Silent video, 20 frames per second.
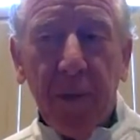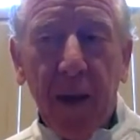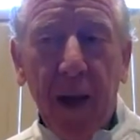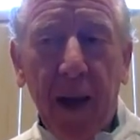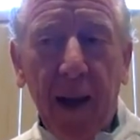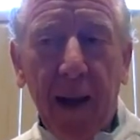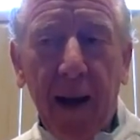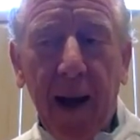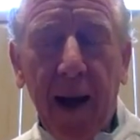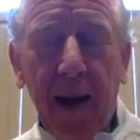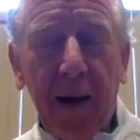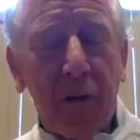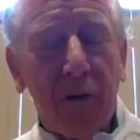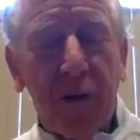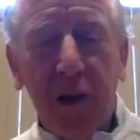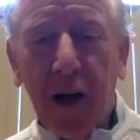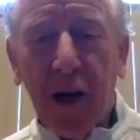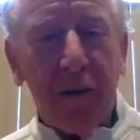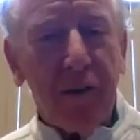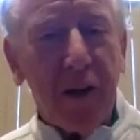And I don't
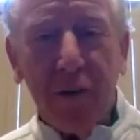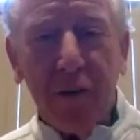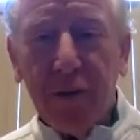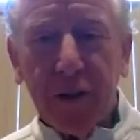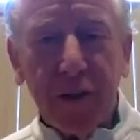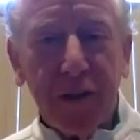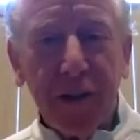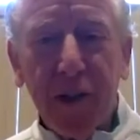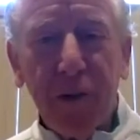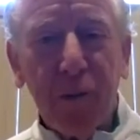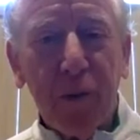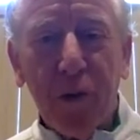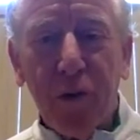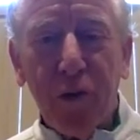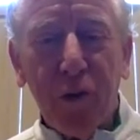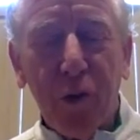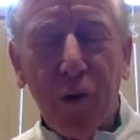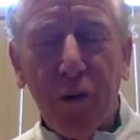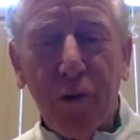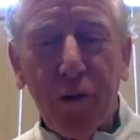think I've ever seen anyone
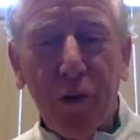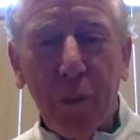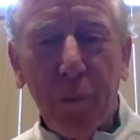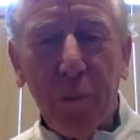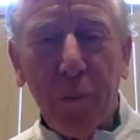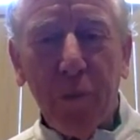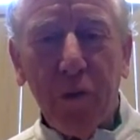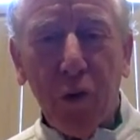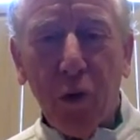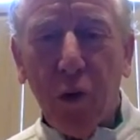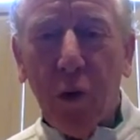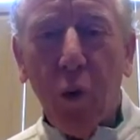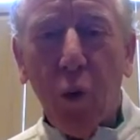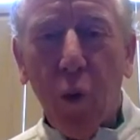throw a